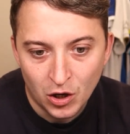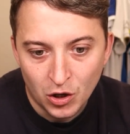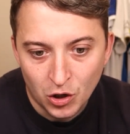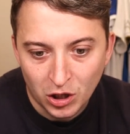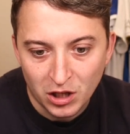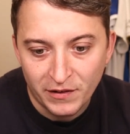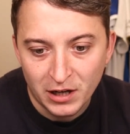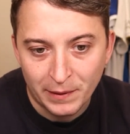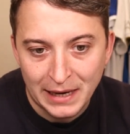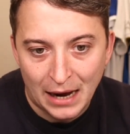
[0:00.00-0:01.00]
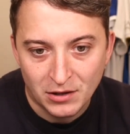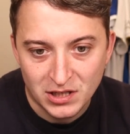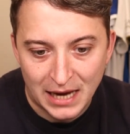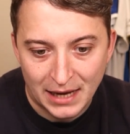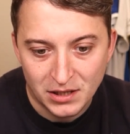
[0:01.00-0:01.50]
Look at the Villarreal
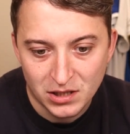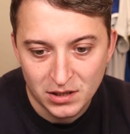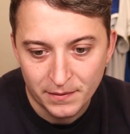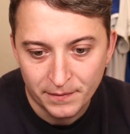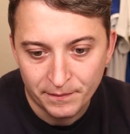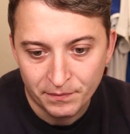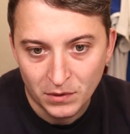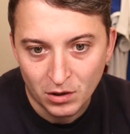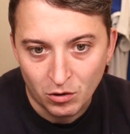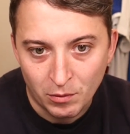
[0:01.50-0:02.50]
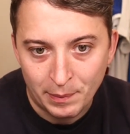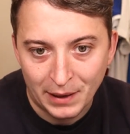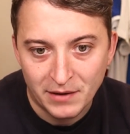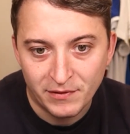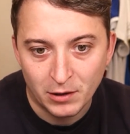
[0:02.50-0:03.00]
stats when we
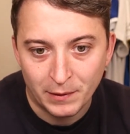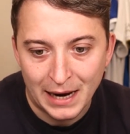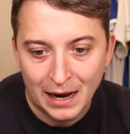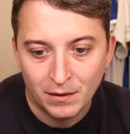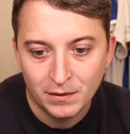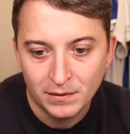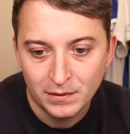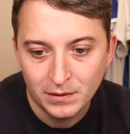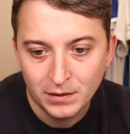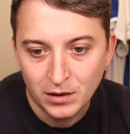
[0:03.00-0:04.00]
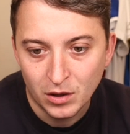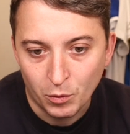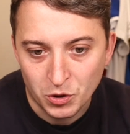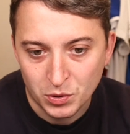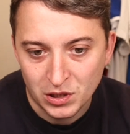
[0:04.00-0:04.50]
played Villarreal,
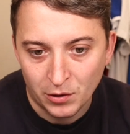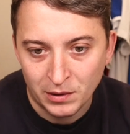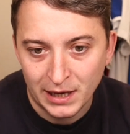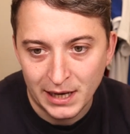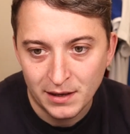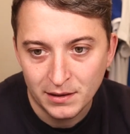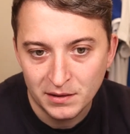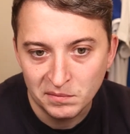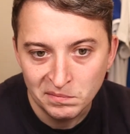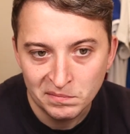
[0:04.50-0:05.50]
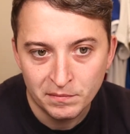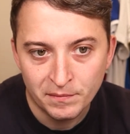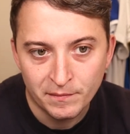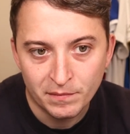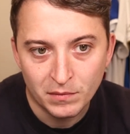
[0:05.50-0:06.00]
which was only
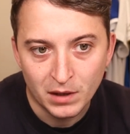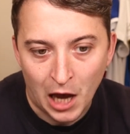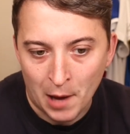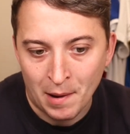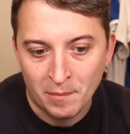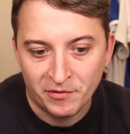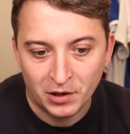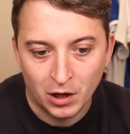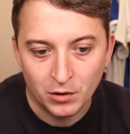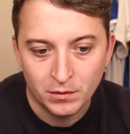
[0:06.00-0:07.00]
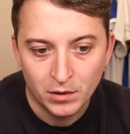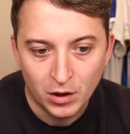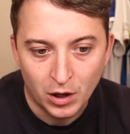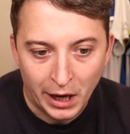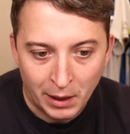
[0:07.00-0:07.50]
a month ago,
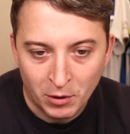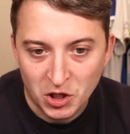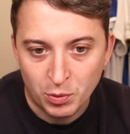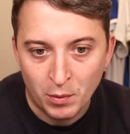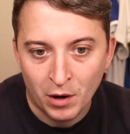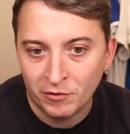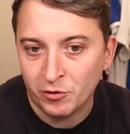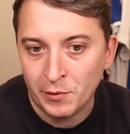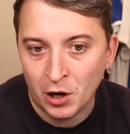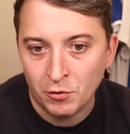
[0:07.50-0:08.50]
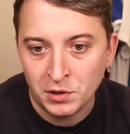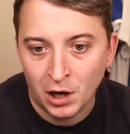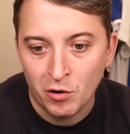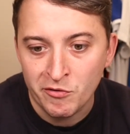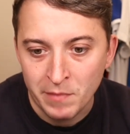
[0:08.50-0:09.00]
in which we won from an own
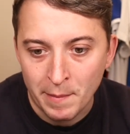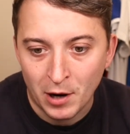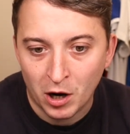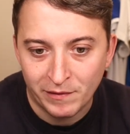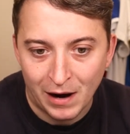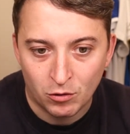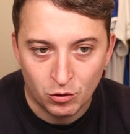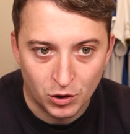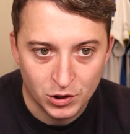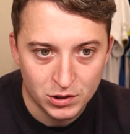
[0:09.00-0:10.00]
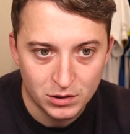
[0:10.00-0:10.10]
goal from a Bergvall cross.